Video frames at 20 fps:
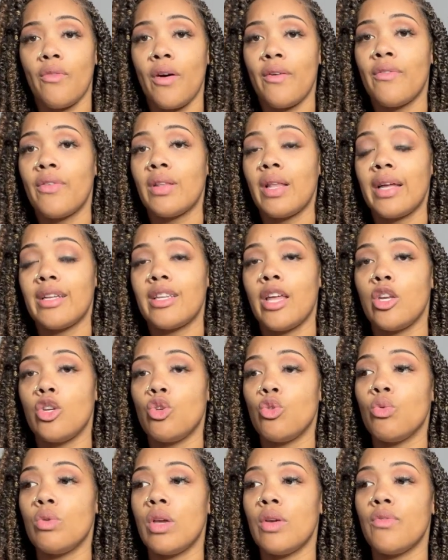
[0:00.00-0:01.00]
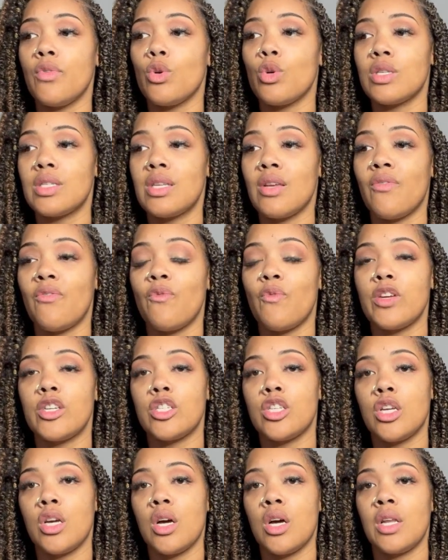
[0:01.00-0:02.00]
I feel like they do give you a
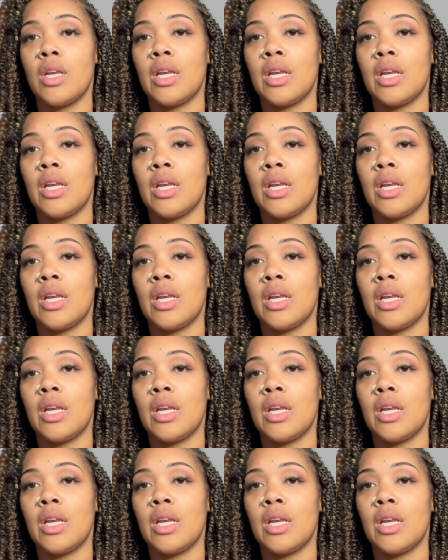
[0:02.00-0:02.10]
sufficient